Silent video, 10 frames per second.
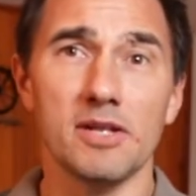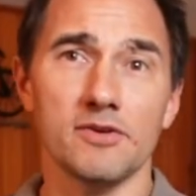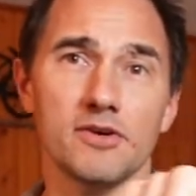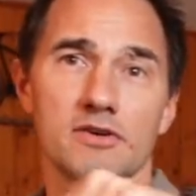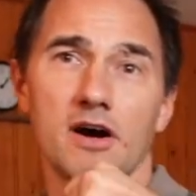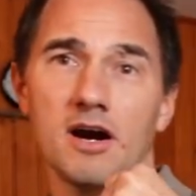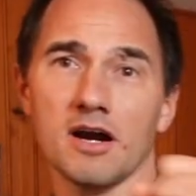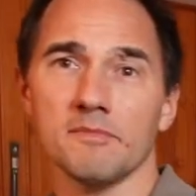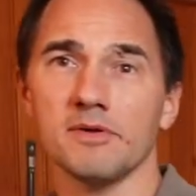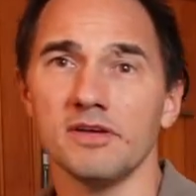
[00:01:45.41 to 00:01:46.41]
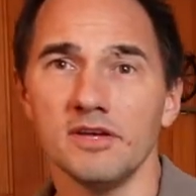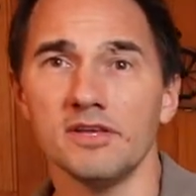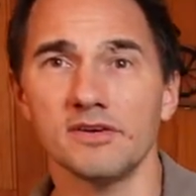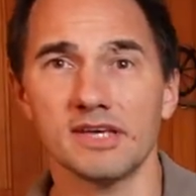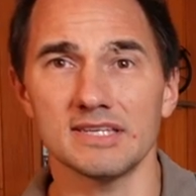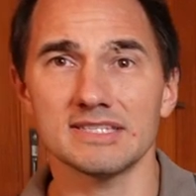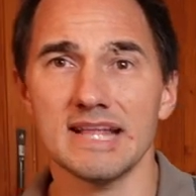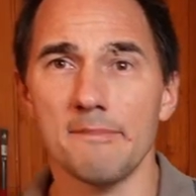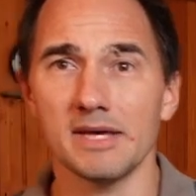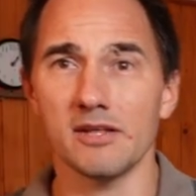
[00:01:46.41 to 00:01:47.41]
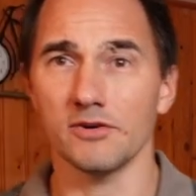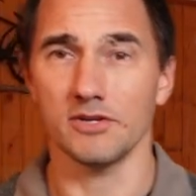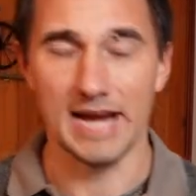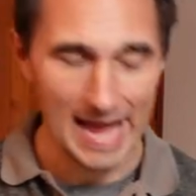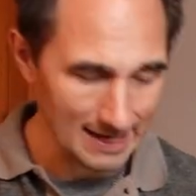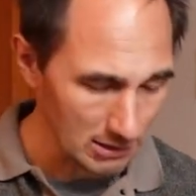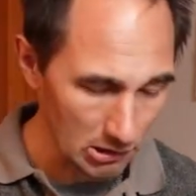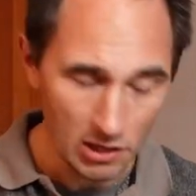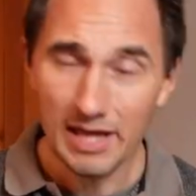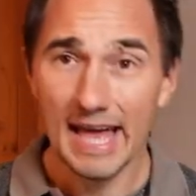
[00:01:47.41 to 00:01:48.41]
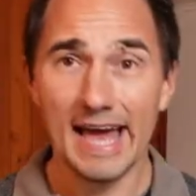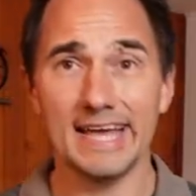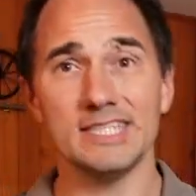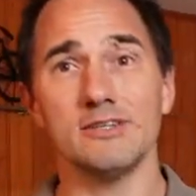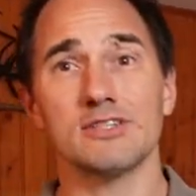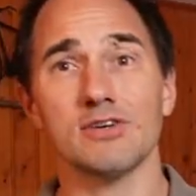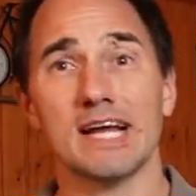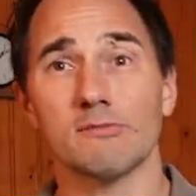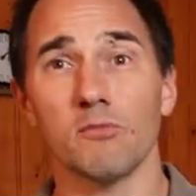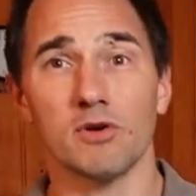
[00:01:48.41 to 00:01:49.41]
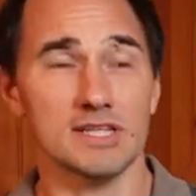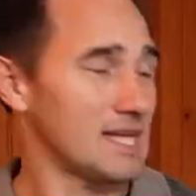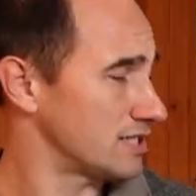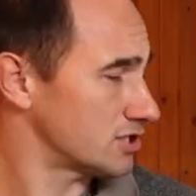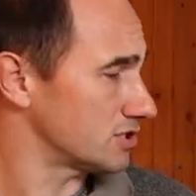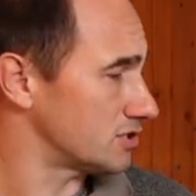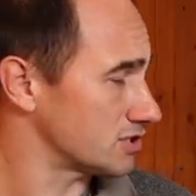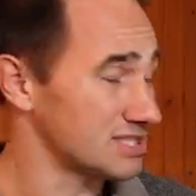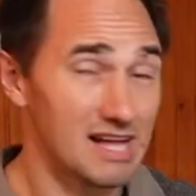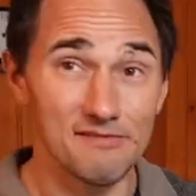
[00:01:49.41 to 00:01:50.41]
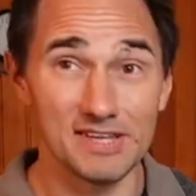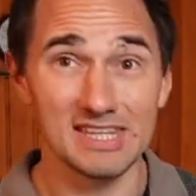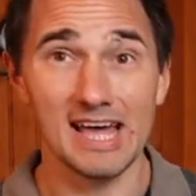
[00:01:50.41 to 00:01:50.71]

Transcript: it on your arm, you can slap it on your ankle, and you attract more attention to yourself at